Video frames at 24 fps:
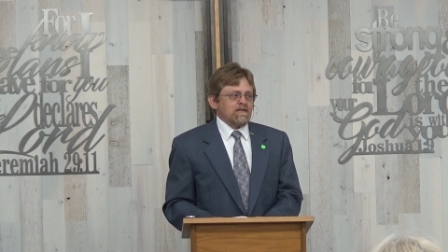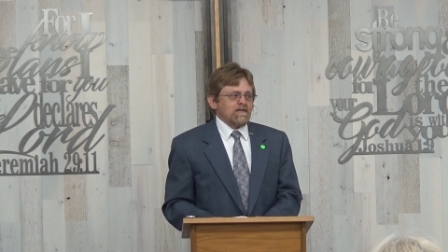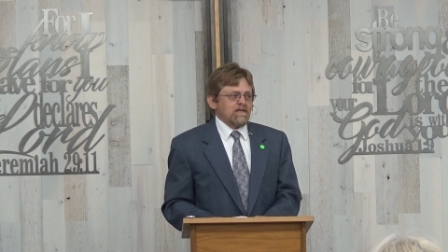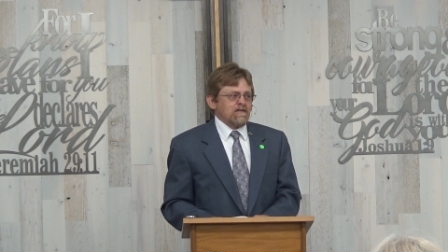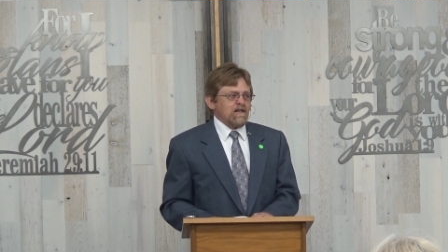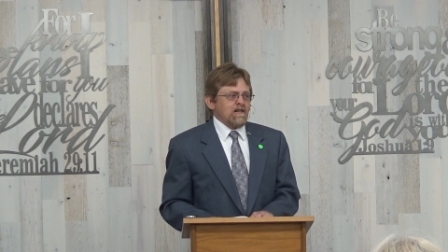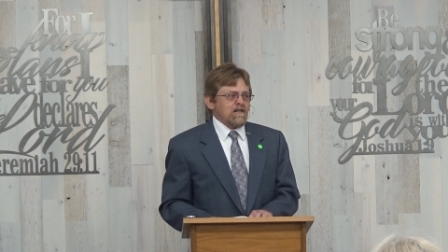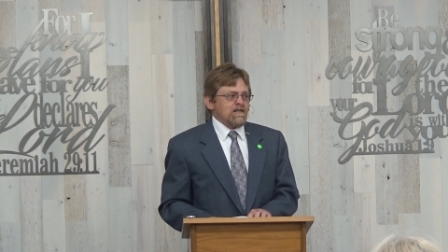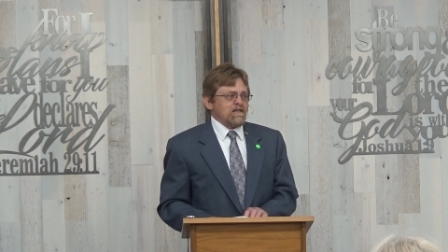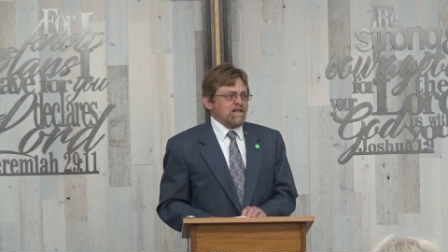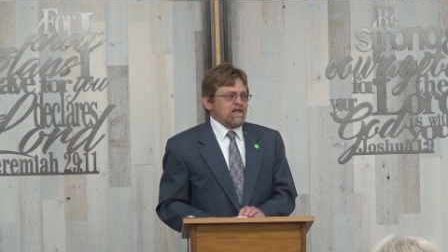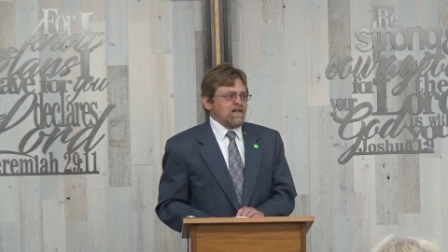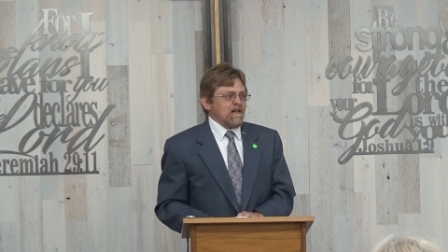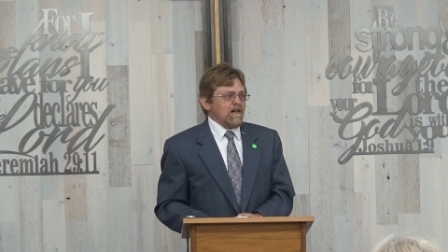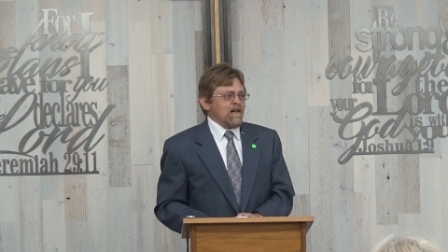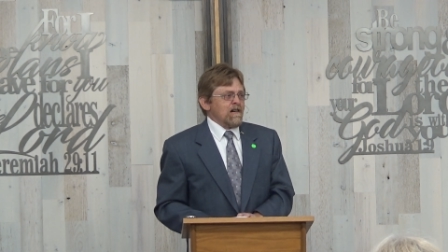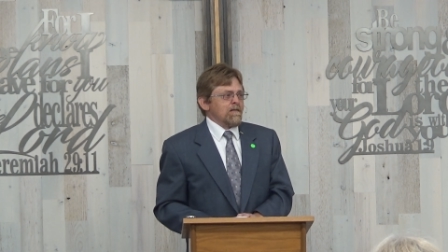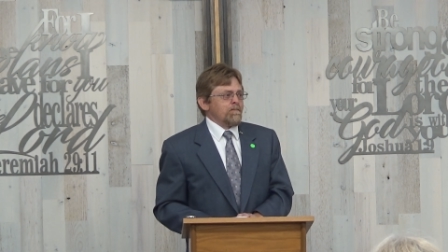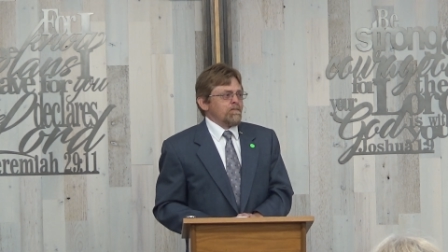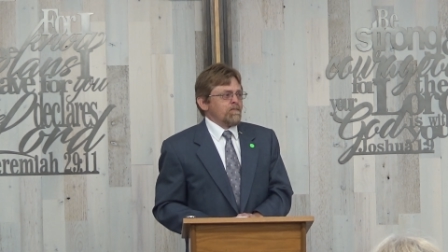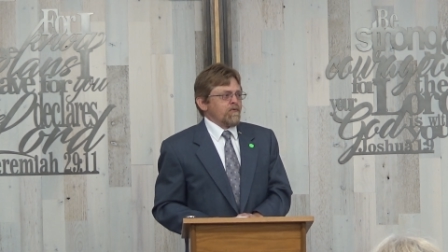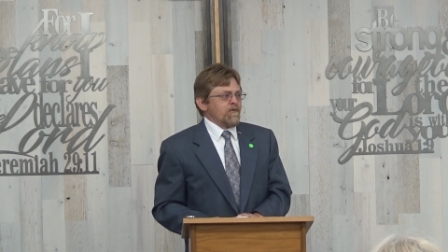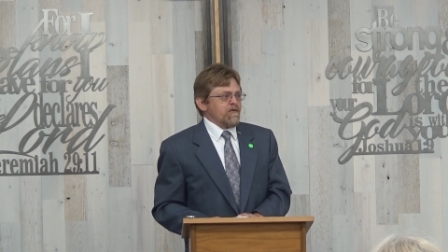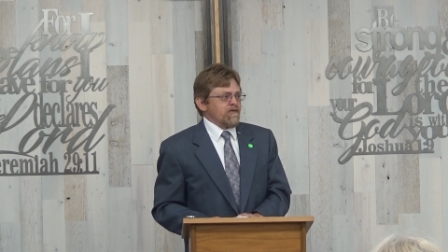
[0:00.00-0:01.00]
that
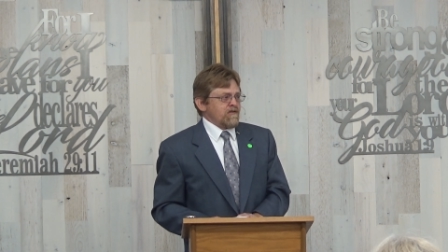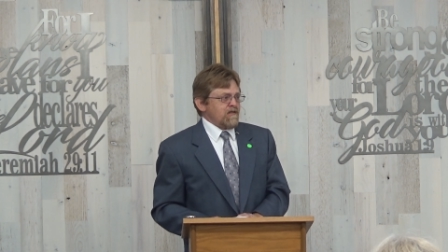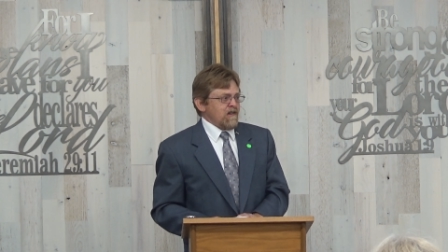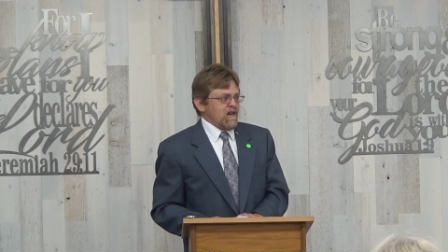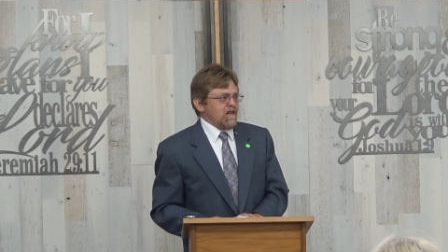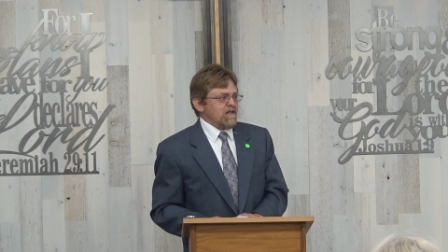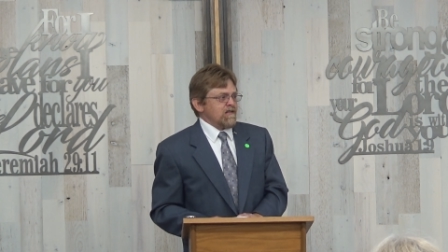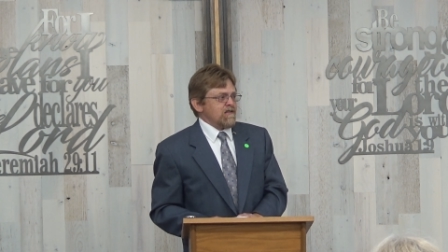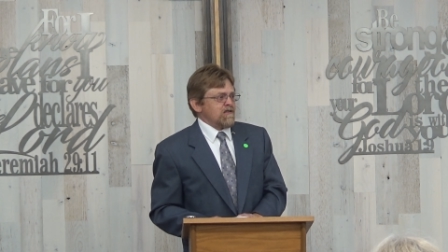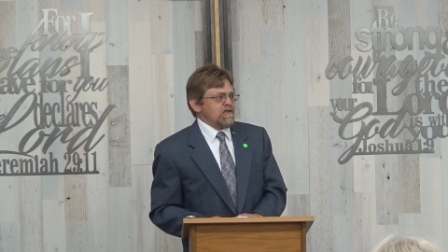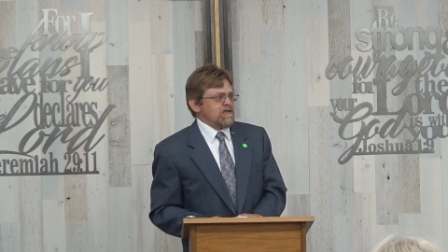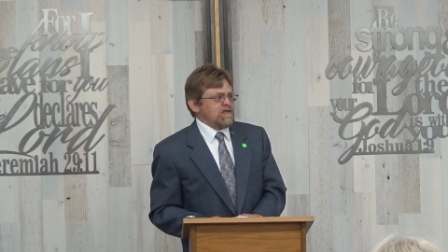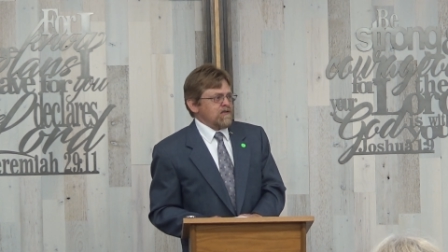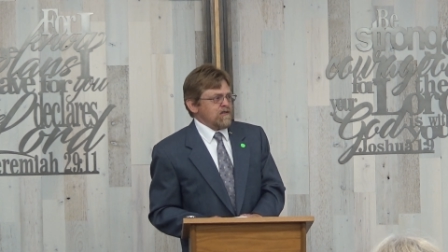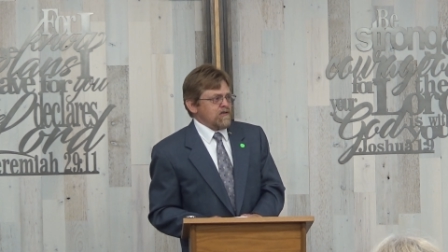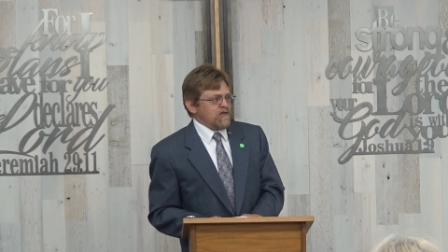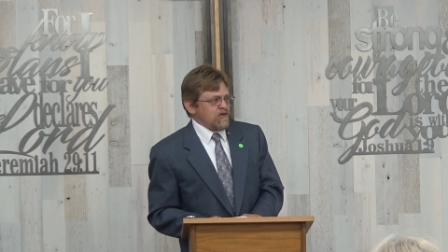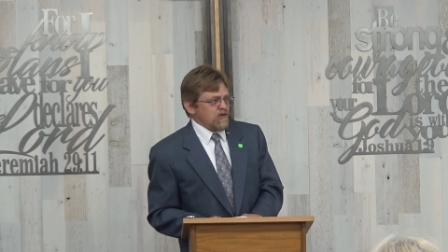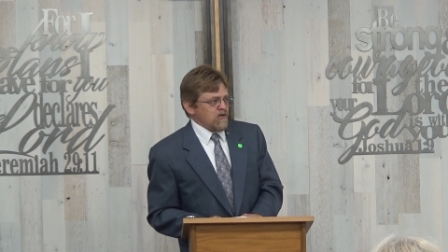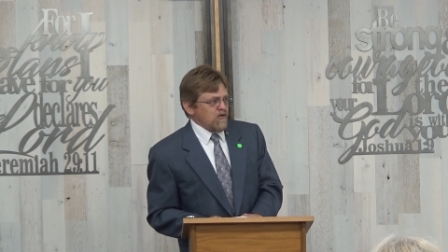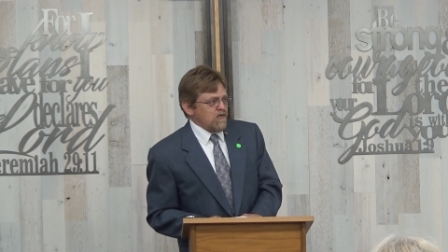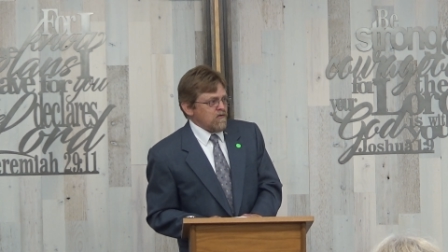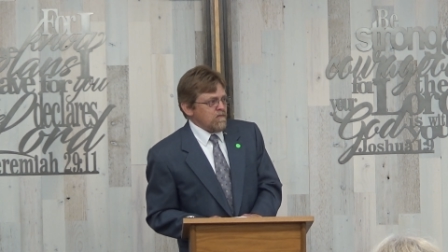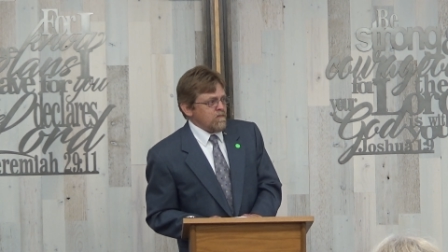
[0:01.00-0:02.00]
God presents to
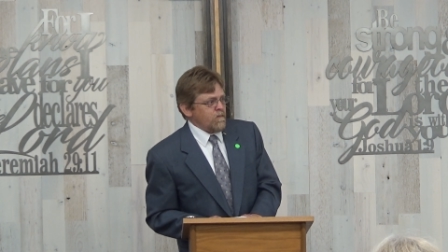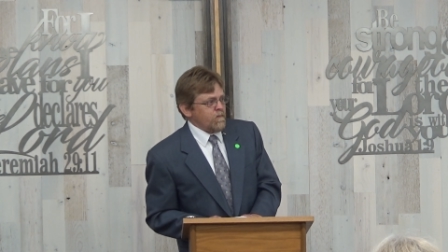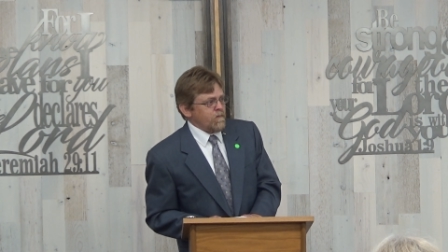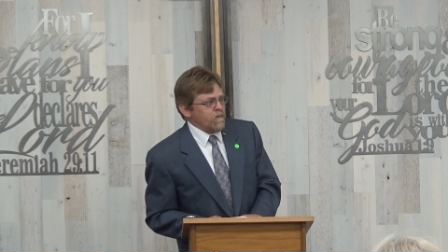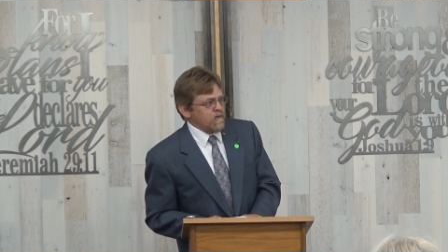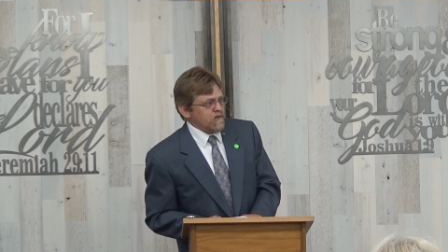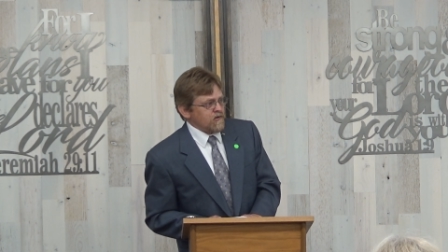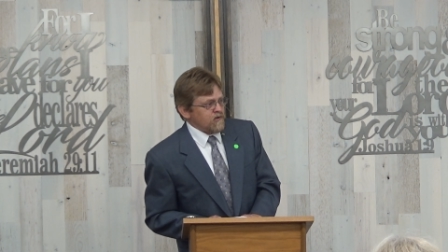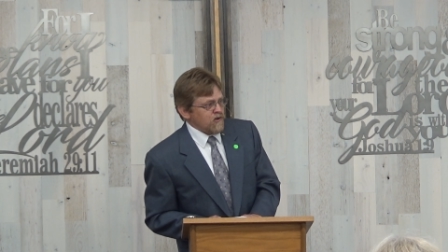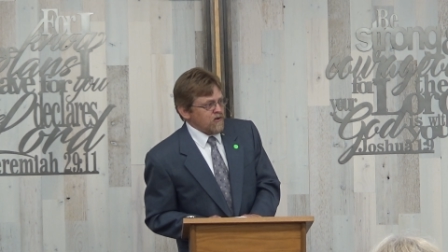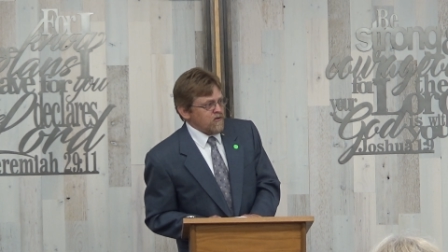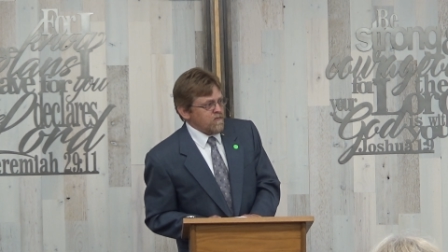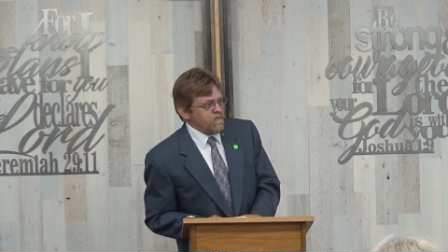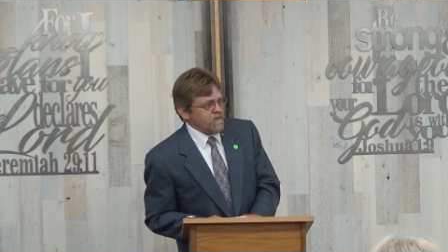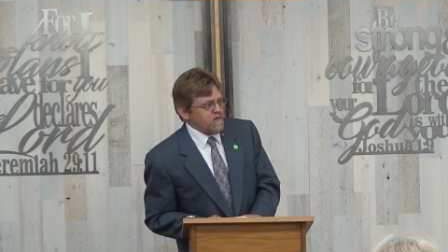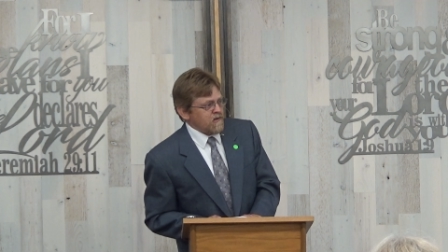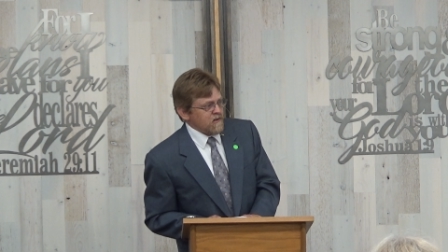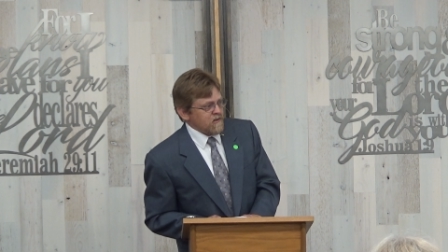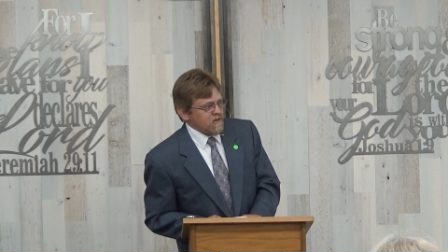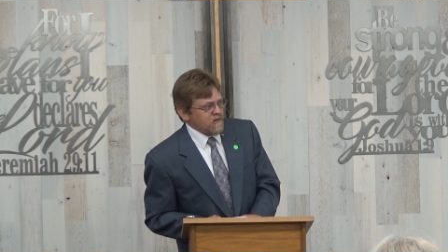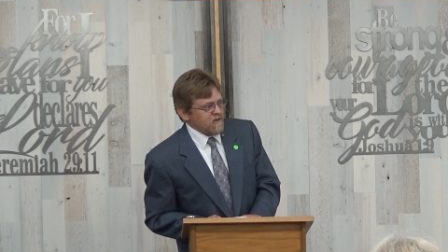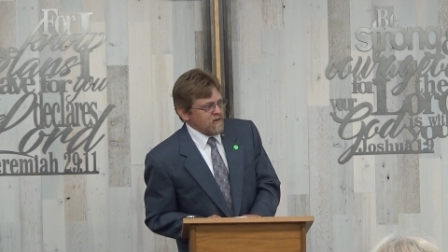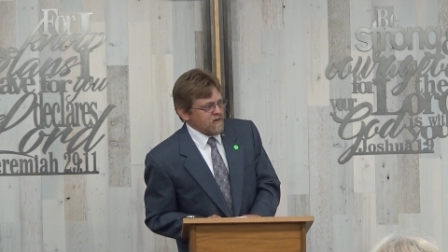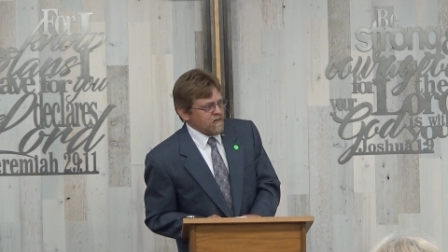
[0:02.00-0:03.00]
Job for Job's
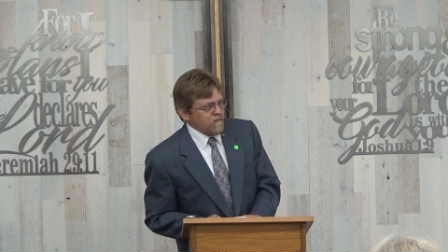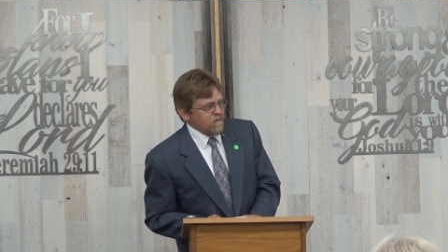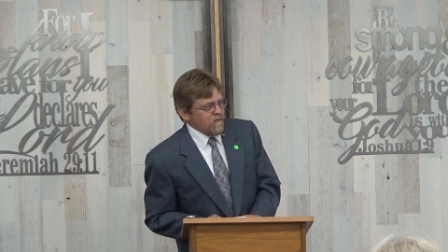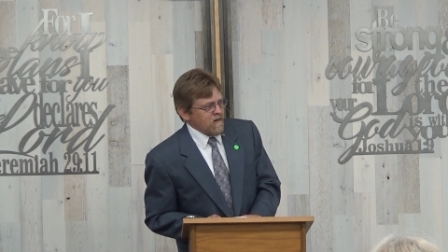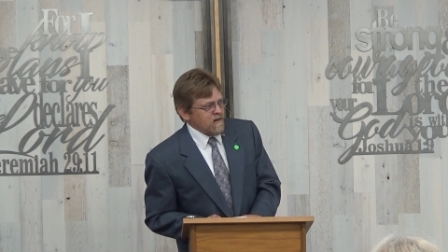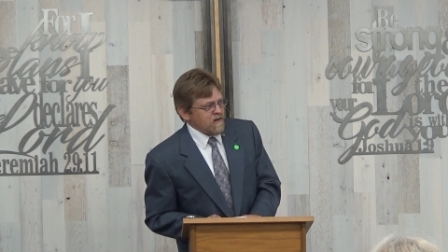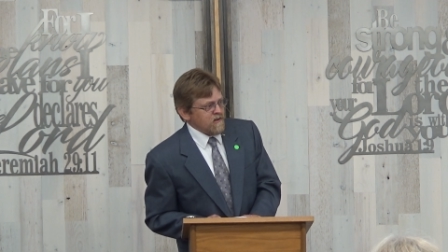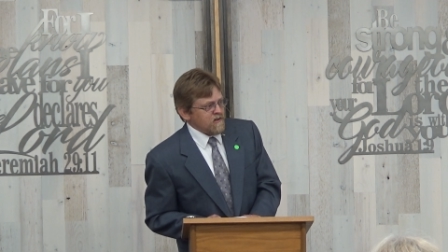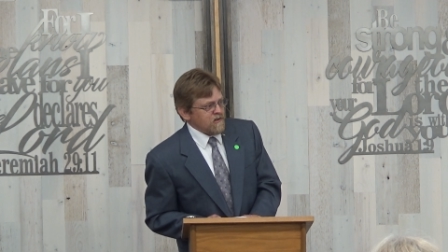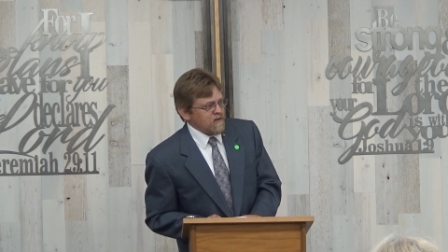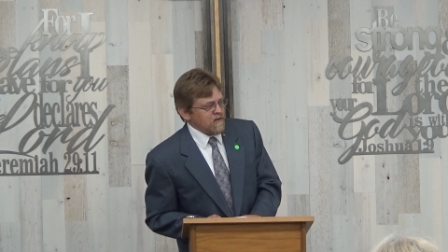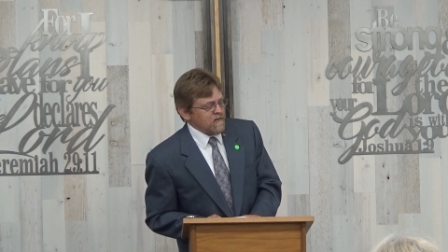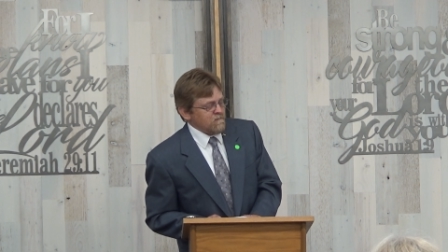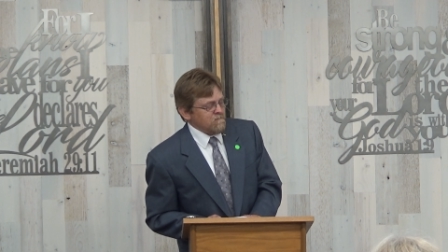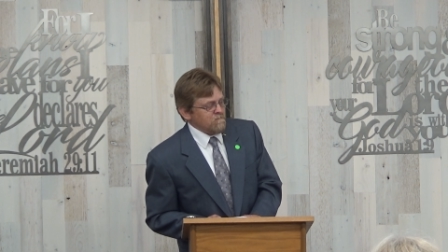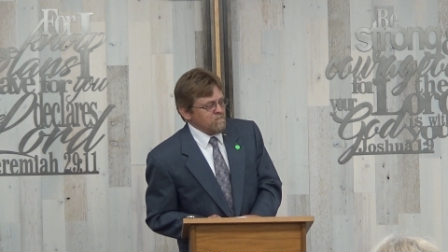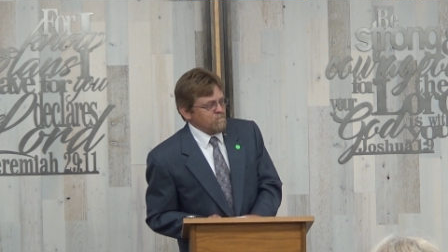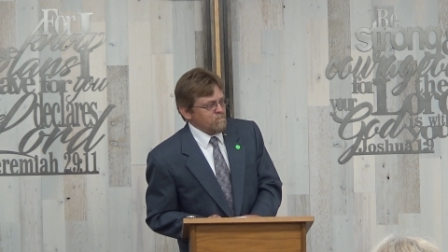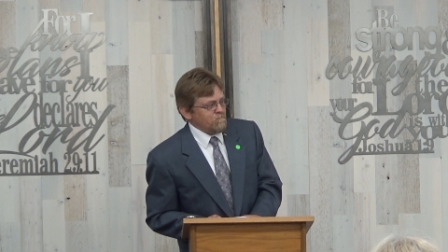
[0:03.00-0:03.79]
consideration.